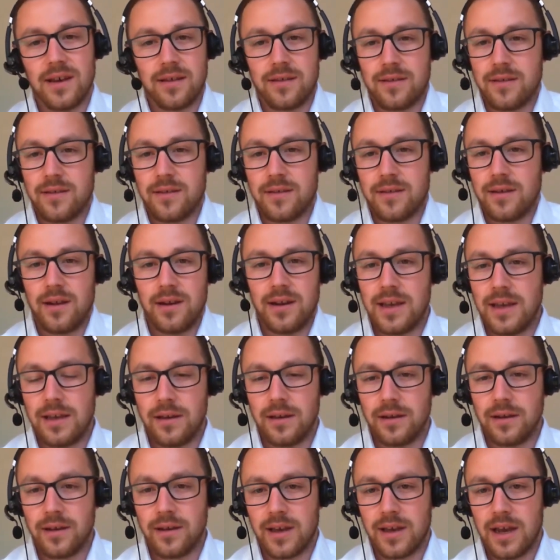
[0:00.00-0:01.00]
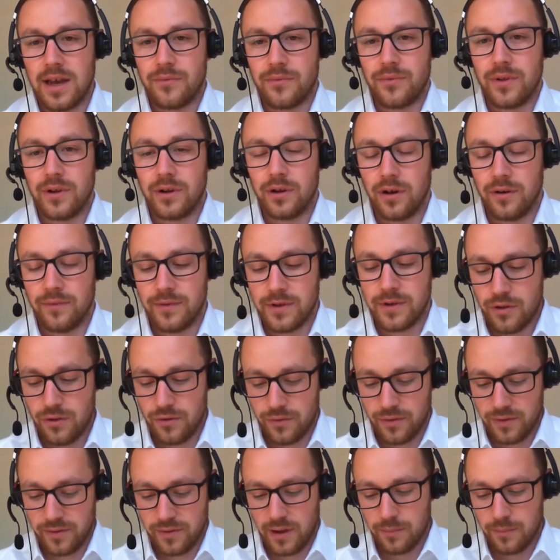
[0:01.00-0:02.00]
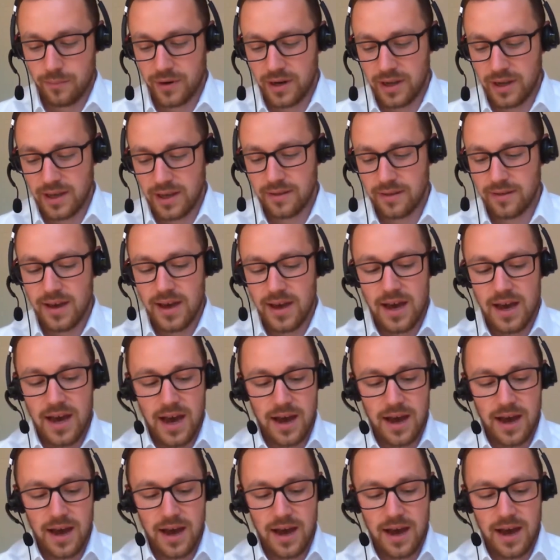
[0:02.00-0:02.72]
That's certainly the case with a lot of insurance companies.